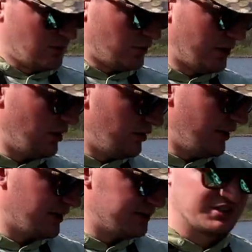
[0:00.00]
Well,
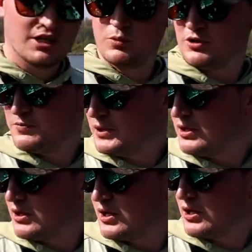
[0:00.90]
like I said, we've
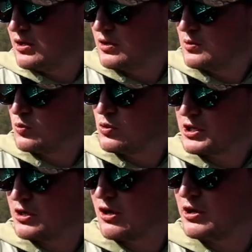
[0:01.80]
been uh,
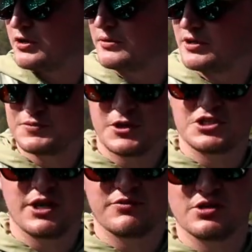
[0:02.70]
working hard,
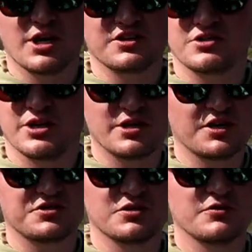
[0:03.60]
especially after yesterday.
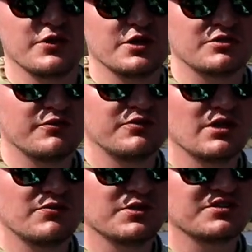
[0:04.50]
Yesterday was a very tough
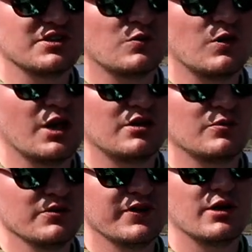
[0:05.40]
day for us on the water, and
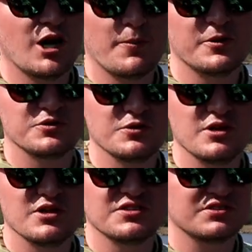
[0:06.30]
we've had our
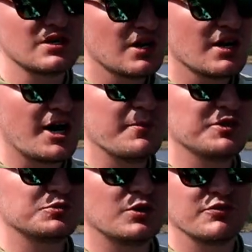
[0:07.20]
opportunities. I
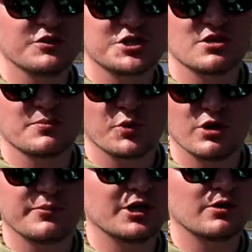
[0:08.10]
missed one fish on the
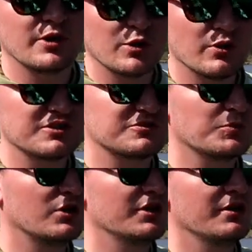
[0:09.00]
Boilermaker right away this
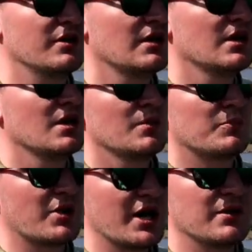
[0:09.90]
morning.
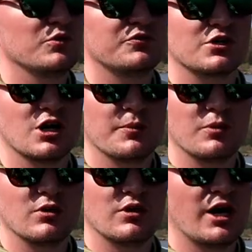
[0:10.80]
Brian moved a couple
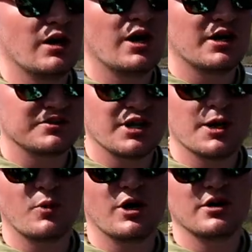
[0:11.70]
uh, on a
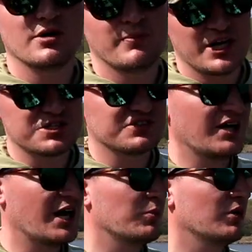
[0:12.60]
top water. Matt just
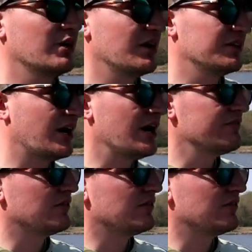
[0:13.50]
had one on a diving